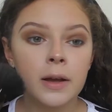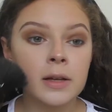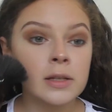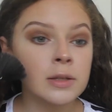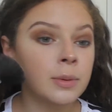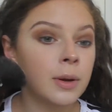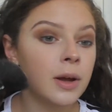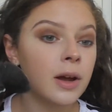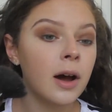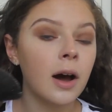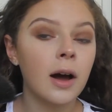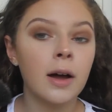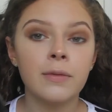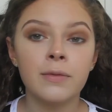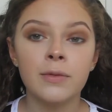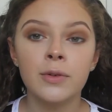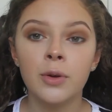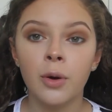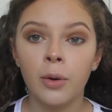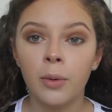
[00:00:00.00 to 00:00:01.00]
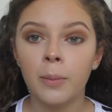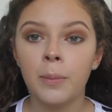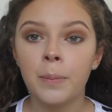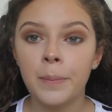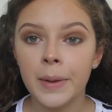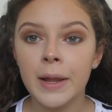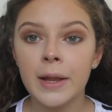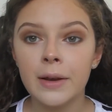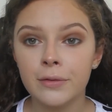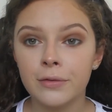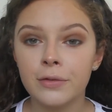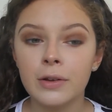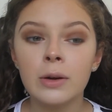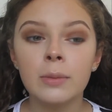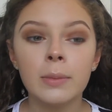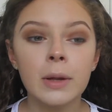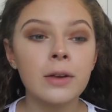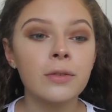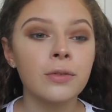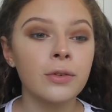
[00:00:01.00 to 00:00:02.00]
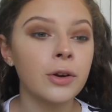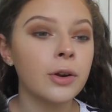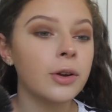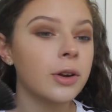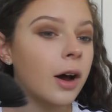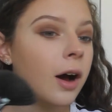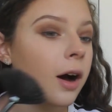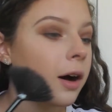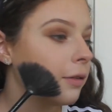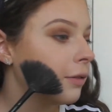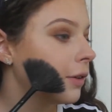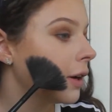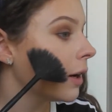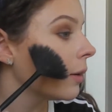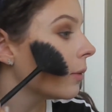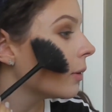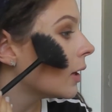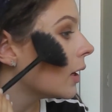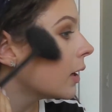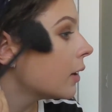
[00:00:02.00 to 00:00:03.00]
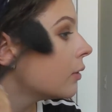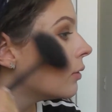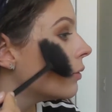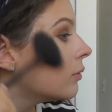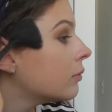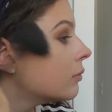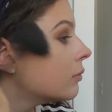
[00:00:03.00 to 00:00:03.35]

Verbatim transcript: I swear, I've not been filming for a good half an hour now.